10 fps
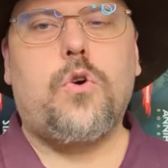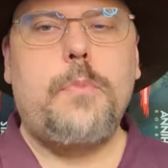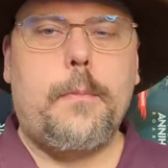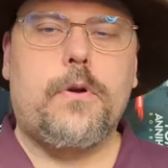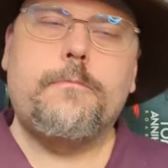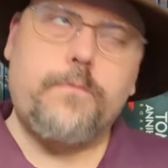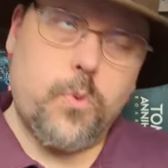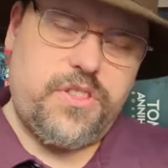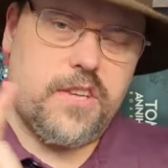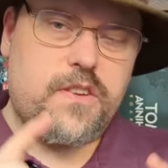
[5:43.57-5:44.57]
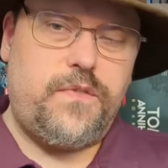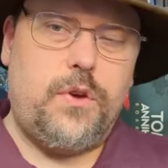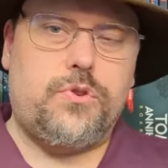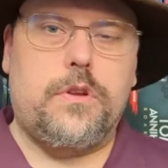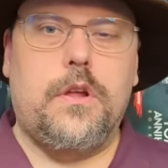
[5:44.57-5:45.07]
Now remember, with
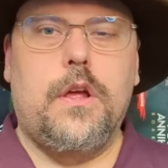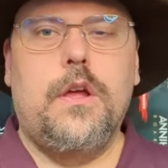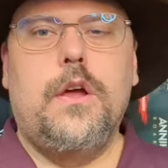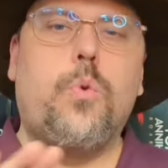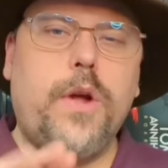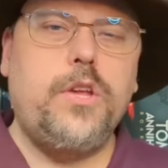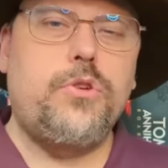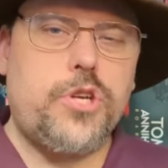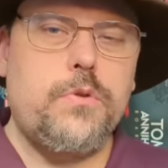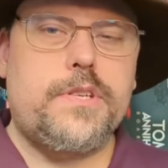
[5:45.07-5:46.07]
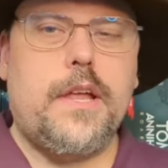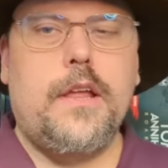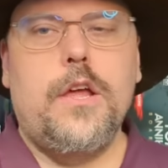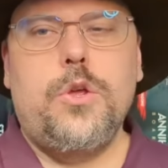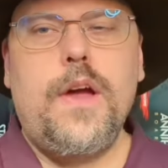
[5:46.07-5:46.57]
this infusion, when you
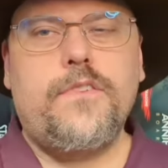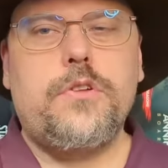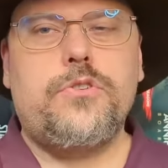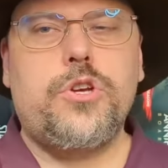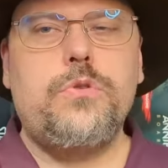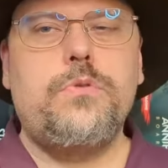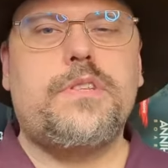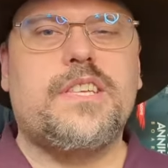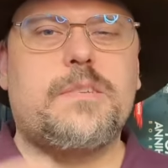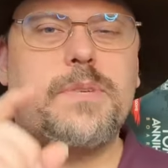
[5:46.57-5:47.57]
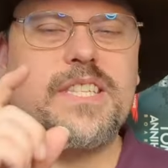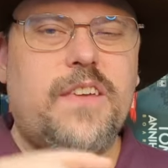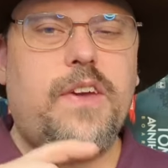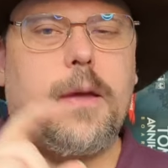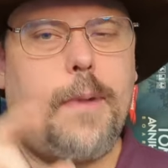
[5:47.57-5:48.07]
choose it, you have to choose the
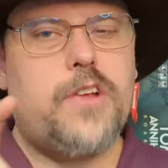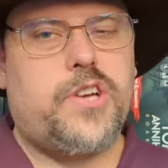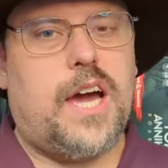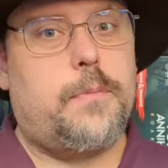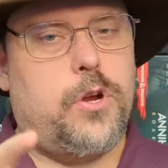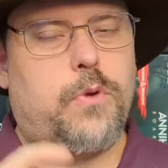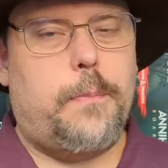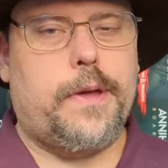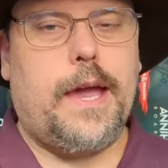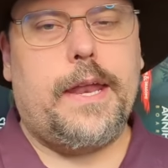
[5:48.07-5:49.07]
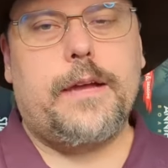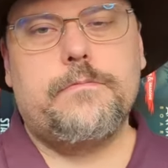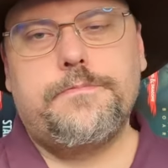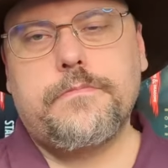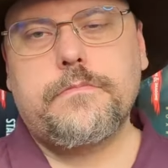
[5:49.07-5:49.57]
specific magic item you're replicating.